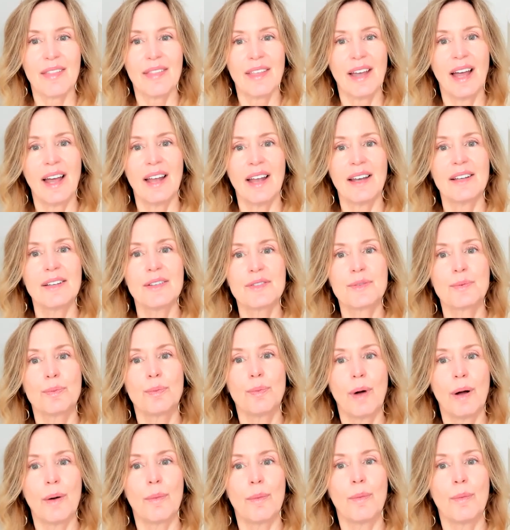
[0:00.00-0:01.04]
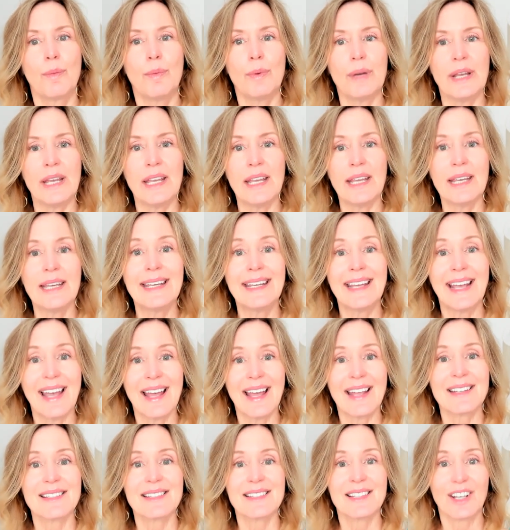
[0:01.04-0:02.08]
That is what we
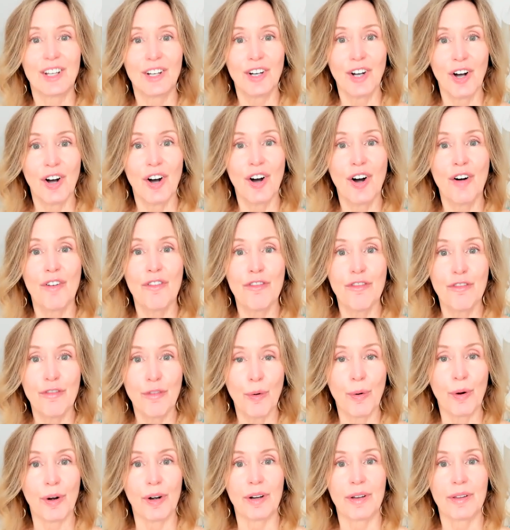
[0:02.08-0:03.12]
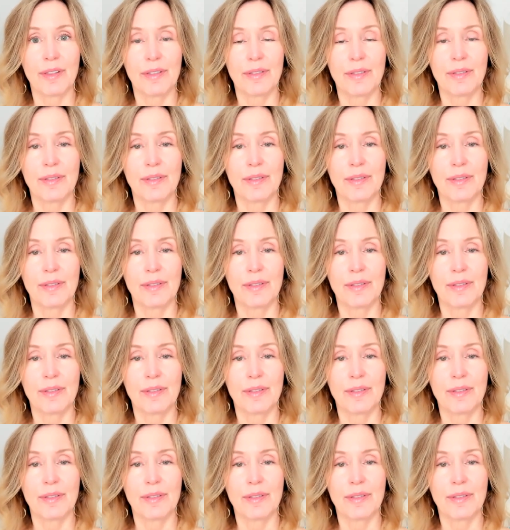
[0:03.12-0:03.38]
get to call forth.